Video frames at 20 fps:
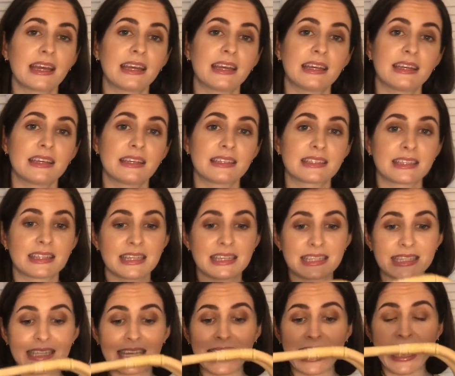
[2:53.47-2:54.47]
is
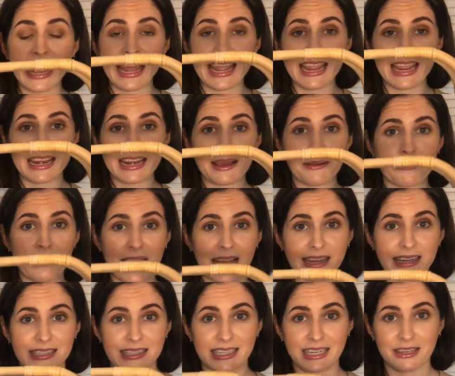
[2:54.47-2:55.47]
this cane
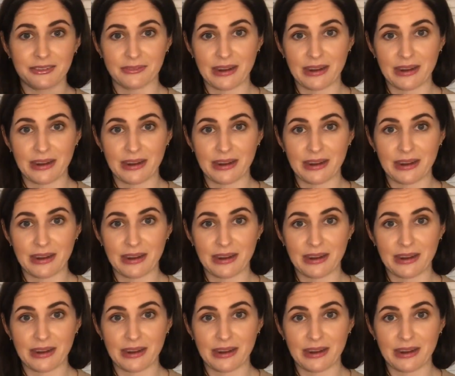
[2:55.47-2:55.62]
magazine